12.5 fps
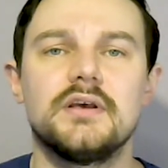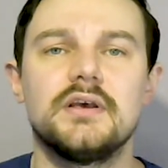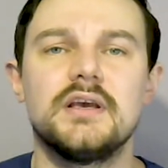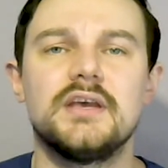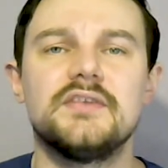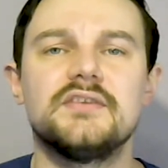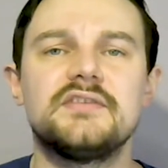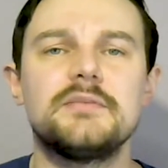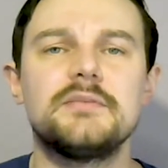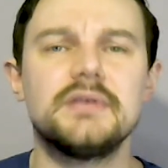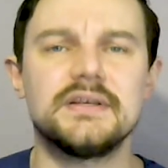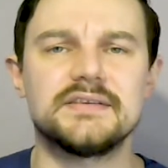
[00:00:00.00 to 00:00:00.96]
In the
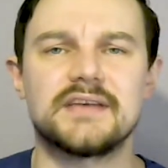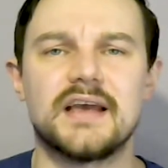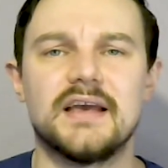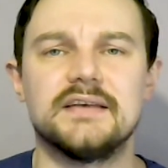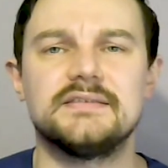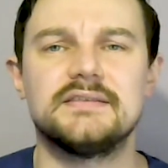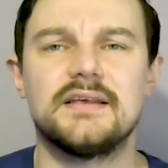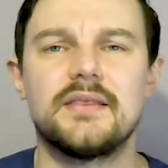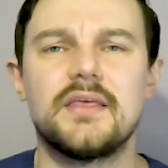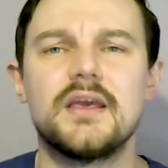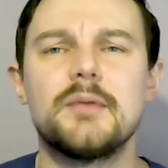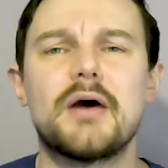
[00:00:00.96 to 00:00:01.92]
simplest case,
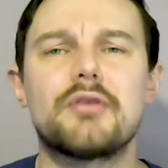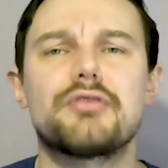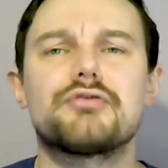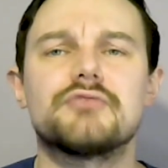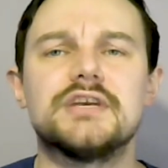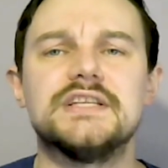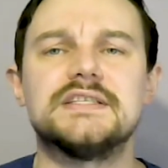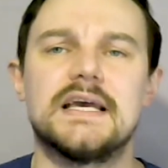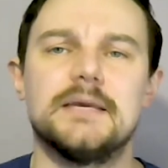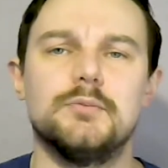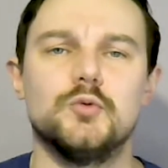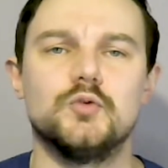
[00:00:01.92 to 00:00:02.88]
think about three
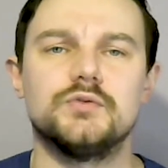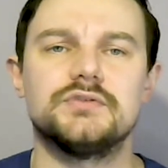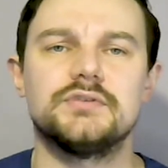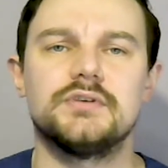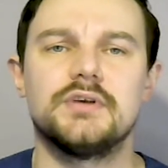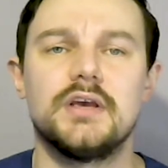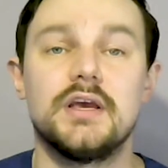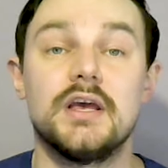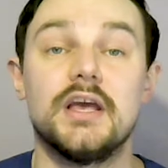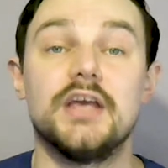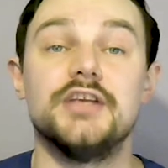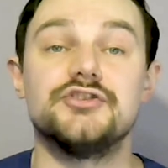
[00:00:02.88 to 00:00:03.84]
tables:
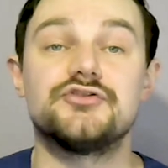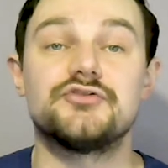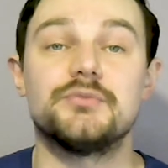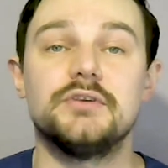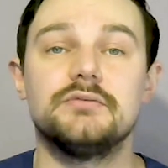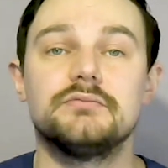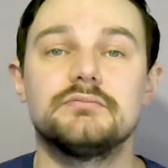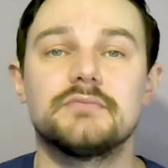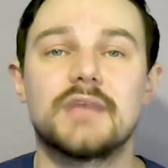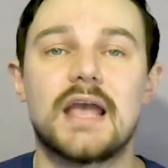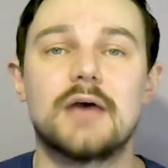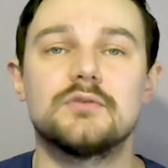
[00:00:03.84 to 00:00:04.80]
instrument,
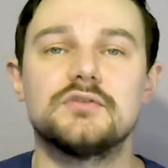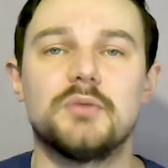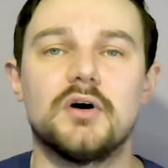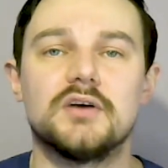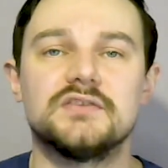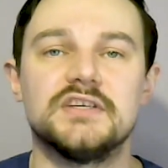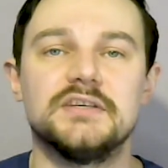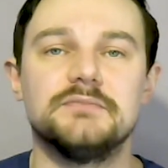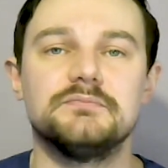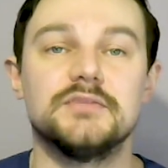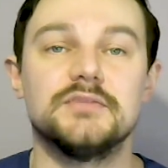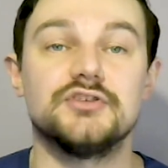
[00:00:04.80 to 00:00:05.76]
counterparty,
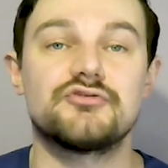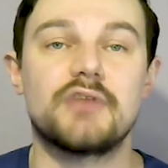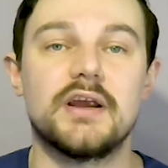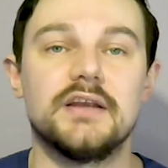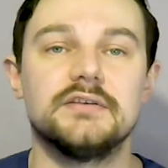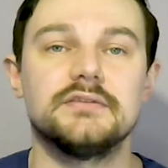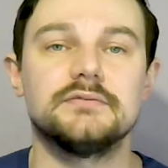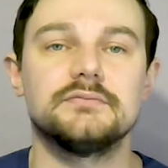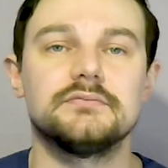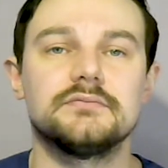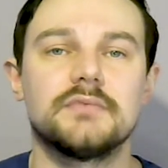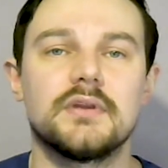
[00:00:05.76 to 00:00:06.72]
and trade.
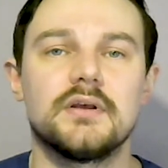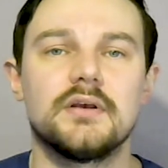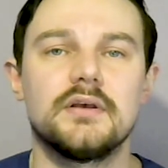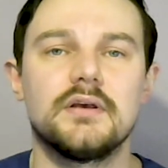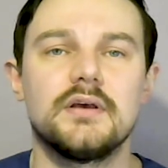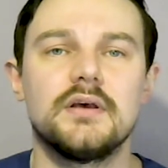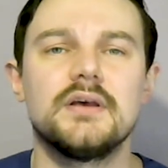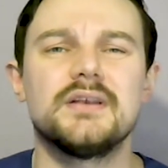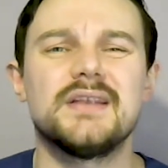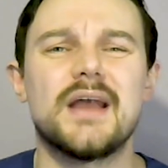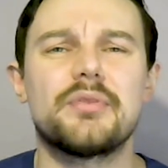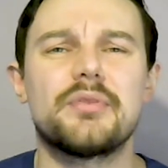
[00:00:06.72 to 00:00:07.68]

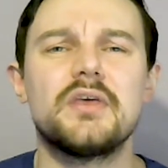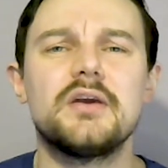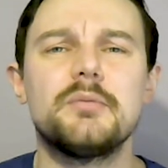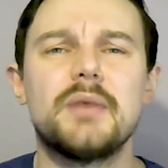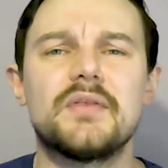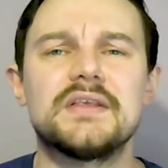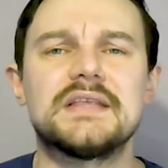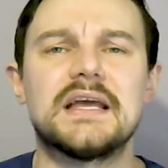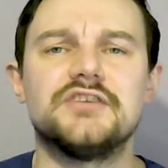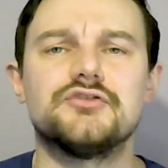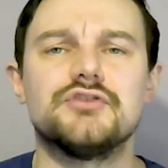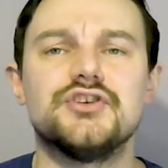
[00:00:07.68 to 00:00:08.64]
Now think about the
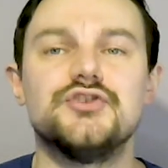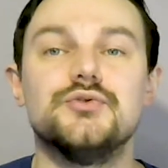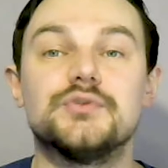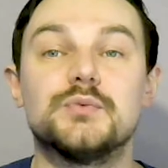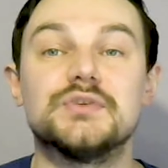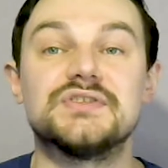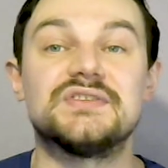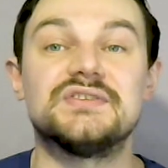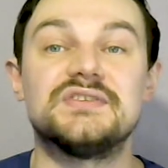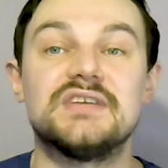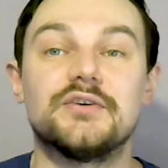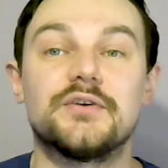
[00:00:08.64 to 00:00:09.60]
data a user wants to
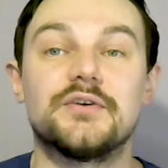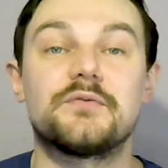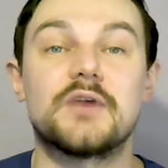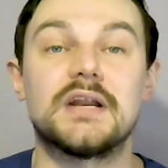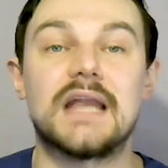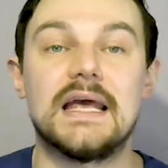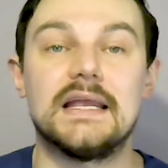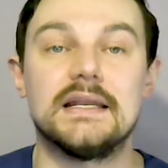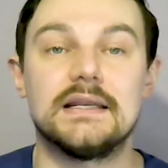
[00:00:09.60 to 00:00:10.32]
see on a front end.